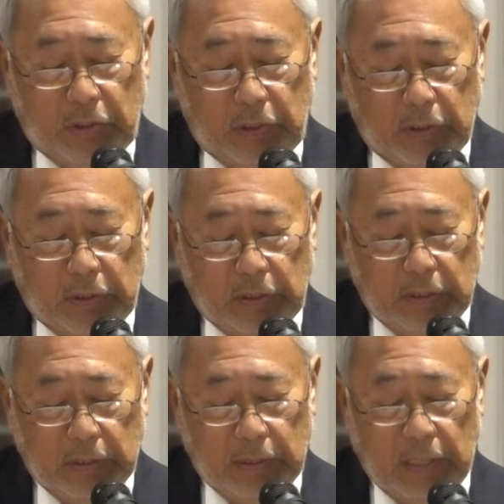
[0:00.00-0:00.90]
Union.
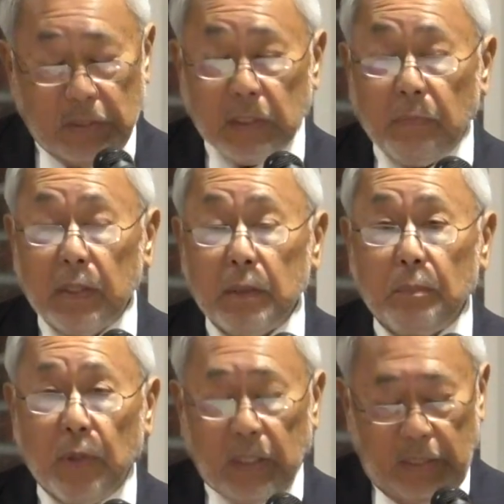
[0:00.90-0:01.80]
That's the one in
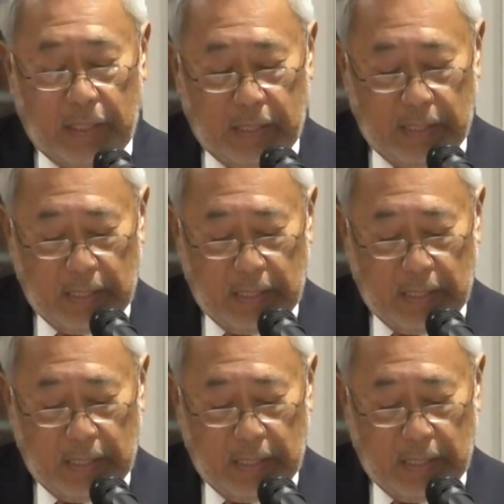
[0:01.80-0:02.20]
Berkeley,